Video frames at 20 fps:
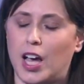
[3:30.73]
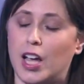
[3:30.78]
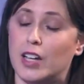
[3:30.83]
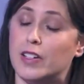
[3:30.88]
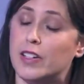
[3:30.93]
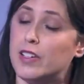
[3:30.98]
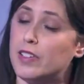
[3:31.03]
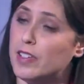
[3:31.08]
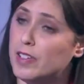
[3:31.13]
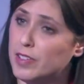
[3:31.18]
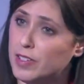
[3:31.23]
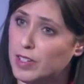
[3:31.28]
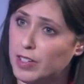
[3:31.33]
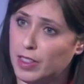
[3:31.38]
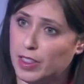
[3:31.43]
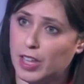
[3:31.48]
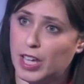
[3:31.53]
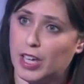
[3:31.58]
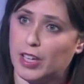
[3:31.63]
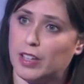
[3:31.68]
And this is
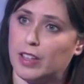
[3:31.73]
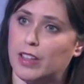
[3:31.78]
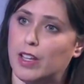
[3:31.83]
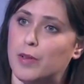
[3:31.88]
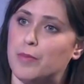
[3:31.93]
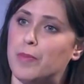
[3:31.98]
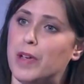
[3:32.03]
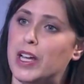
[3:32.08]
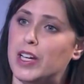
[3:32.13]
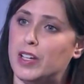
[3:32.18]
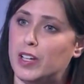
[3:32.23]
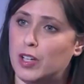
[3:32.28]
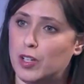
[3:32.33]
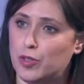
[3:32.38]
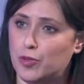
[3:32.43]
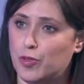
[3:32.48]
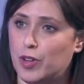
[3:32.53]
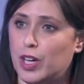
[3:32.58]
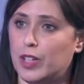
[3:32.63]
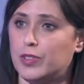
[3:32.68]
the thing that made
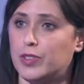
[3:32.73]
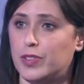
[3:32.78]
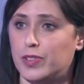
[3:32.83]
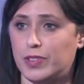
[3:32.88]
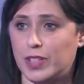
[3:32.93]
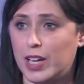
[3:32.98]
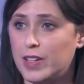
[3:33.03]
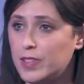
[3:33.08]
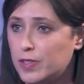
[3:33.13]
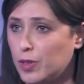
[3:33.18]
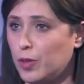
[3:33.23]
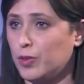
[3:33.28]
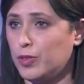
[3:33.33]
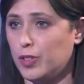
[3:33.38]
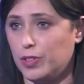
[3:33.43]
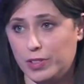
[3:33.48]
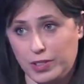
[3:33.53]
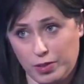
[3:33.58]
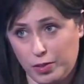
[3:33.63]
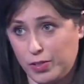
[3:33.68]
Israel to send
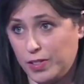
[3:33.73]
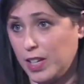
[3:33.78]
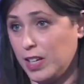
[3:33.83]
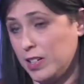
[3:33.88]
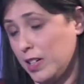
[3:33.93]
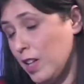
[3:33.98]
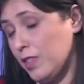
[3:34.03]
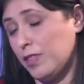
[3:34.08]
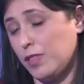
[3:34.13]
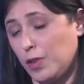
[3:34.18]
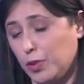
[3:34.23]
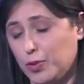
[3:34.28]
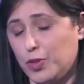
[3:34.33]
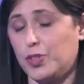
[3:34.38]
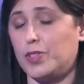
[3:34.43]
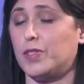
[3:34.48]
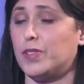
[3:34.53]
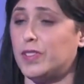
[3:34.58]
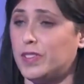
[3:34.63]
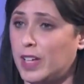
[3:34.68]

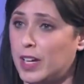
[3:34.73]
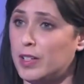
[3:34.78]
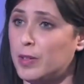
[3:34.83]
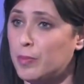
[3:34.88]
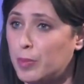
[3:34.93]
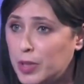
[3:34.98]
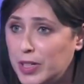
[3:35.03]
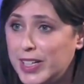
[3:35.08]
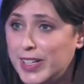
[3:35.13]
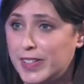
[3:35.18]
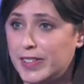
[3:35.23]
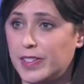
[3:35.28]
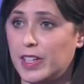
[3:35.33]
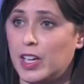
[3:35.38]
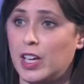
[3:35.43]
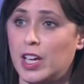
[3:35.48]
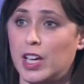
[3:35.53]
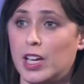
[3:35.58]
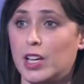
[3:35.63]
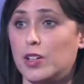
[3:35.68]
the
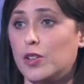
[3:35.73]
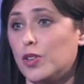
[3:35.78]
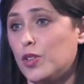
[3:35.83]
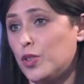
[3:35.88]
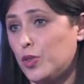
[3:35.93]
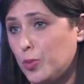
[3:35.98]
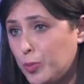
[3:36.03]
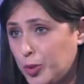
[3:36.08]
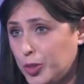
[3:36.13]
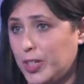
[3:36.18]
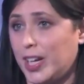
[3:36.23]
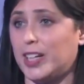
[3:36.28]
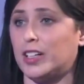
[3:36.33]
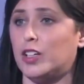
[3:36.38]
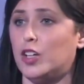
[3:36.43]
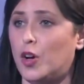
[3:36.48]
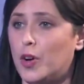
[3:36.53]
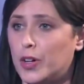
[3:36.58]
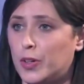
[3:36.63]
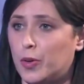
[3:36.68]
police in order to
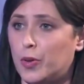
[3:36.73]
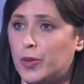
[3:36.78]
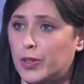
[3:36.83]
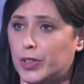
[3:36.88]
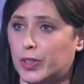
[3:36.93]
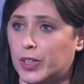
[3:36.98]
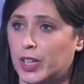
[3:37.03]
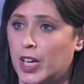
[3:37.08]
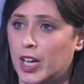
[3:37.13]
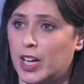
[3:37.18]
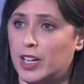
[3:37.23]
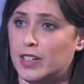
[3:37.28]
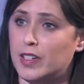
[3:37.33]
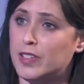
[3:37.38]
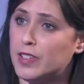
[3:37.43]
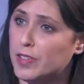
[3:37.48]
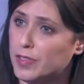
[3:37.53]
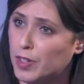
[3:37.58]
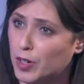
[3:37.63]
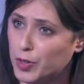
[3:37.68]
protect law and order.
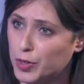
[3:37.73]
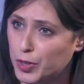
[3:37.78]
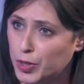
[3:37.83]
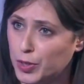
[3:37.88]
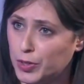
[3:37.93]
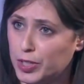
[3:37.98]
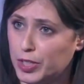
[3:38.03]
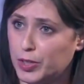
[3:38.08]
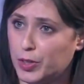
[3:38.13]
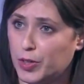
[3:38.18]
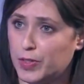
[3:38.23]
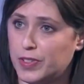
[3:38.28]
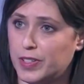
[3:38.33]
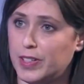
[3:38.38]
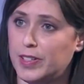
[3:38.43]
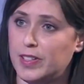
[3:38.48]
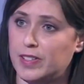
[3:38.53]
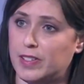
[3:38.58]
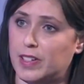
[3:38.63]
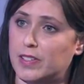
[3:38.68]
This is our duty to our
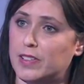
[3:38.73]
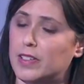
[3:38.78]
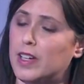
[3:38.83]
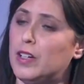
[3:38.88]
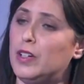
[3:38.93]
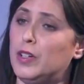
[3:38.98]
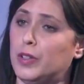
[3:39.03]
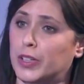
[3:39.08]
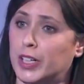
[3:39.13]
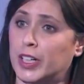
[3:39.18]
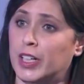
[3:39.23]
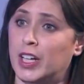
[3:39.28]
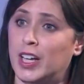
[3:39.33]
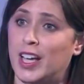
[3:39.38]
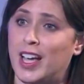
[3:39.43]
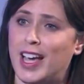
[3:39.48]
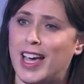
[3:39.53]
citizens. Now look,